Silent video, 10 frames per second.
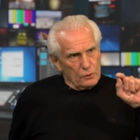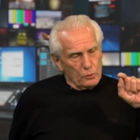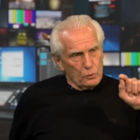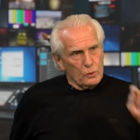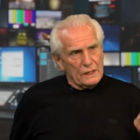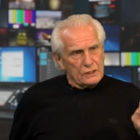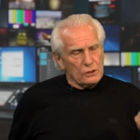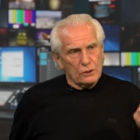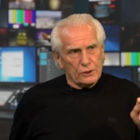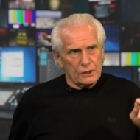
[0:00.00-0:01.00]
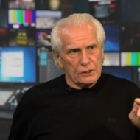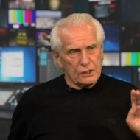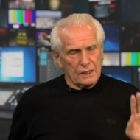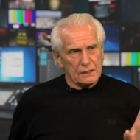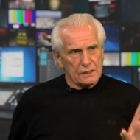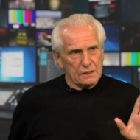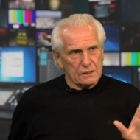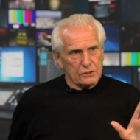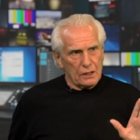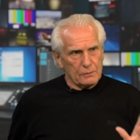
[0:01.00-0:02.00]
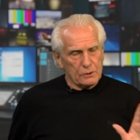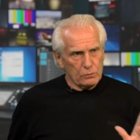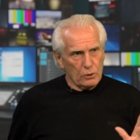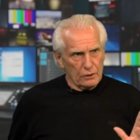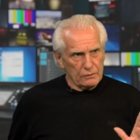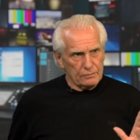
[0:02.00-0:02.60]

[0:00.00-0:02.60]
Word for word: when you look at Genesis chapter 1,